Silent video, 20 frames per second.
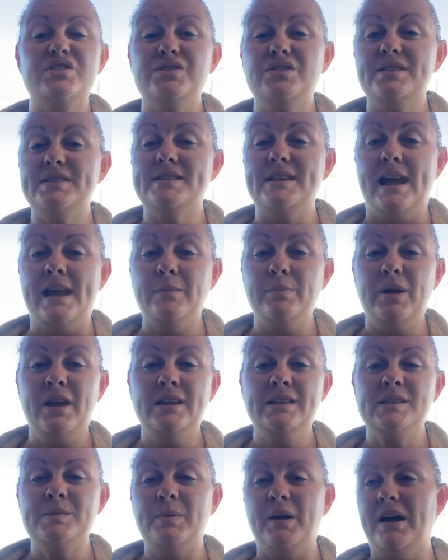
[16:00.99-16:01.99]
just use snake
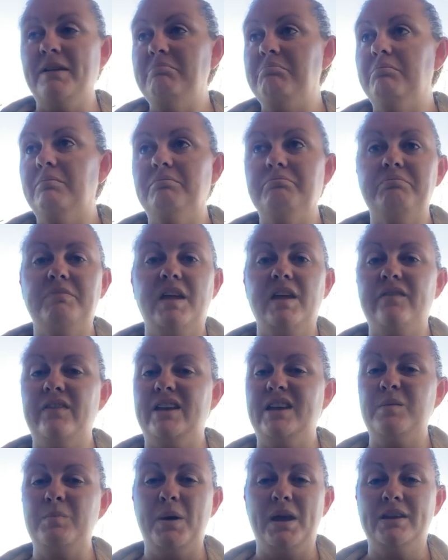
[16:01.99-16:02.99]
beans, but give
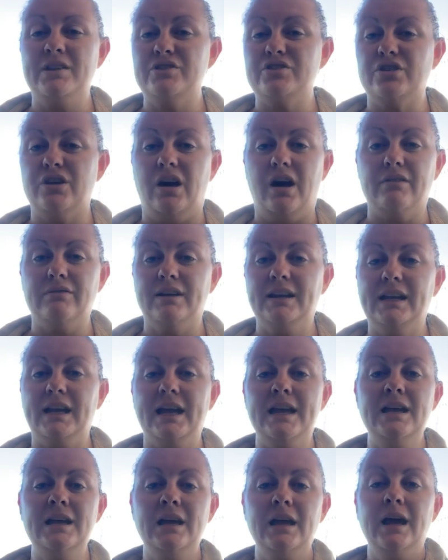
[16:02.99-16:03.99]
any bean a try,
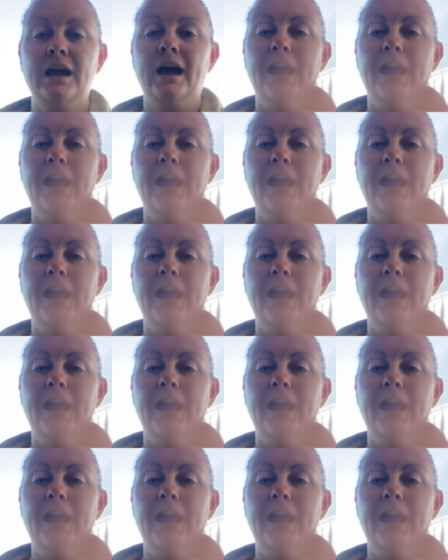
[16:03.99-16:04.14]
really.